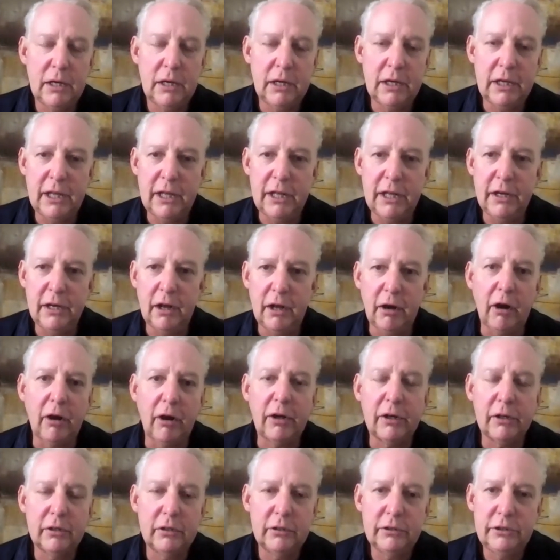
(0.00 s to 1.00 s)
an
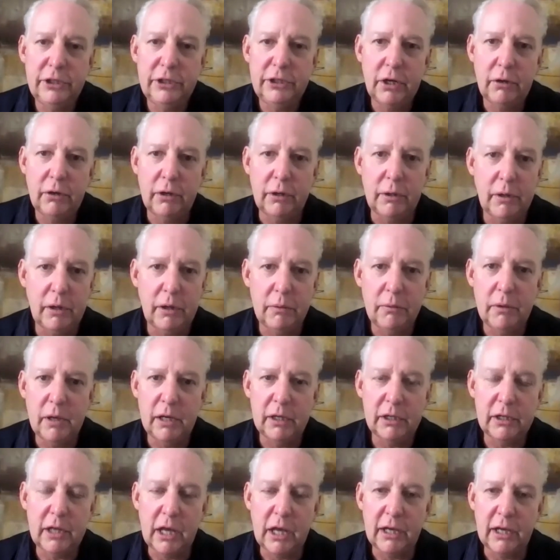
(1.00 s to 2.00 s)
art,
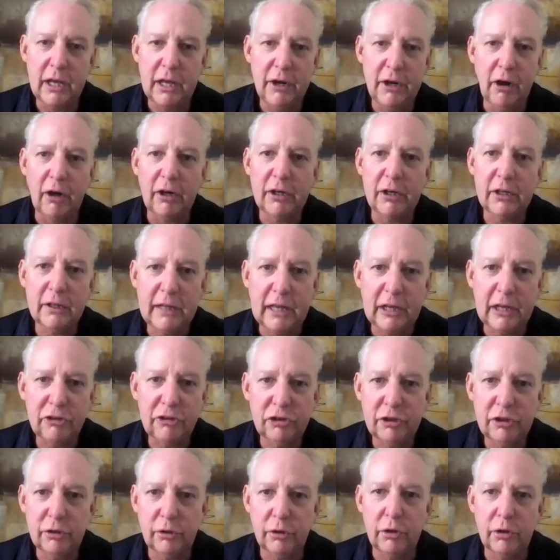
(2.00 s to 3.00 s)
an art
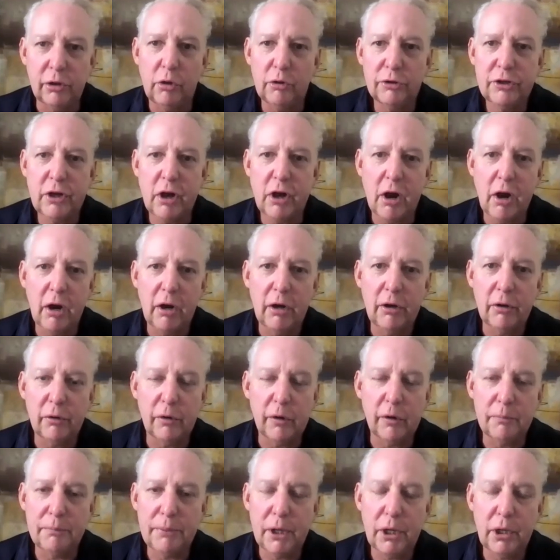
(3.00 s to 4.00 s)
collection or an old car
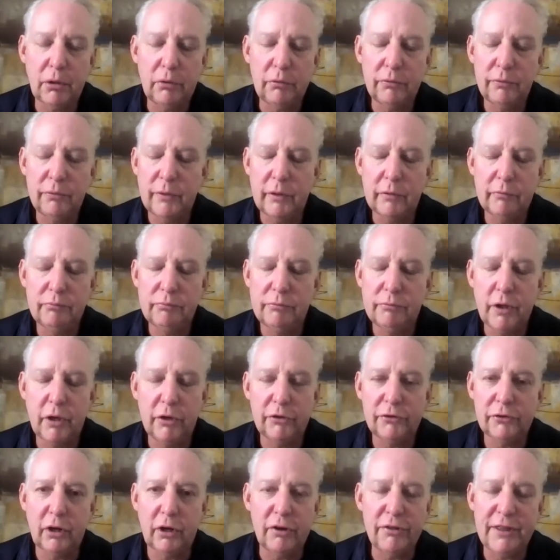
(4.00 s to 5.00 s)
or a boat.
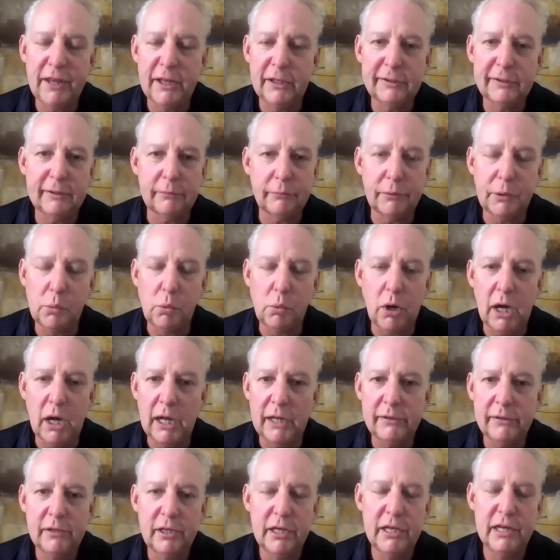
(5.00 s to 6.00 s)
Those aren't things that we
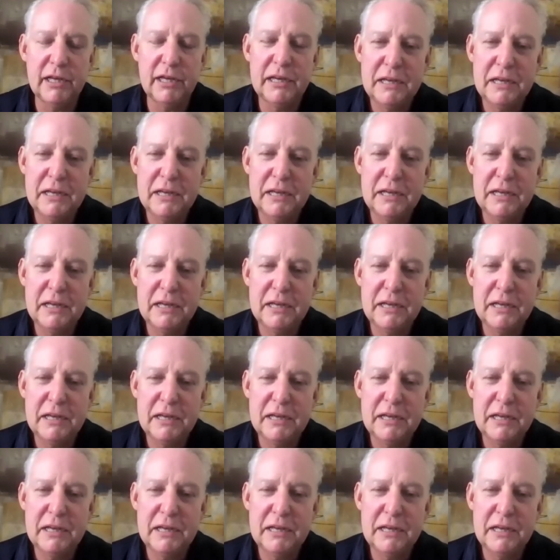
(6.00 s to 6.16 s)
want.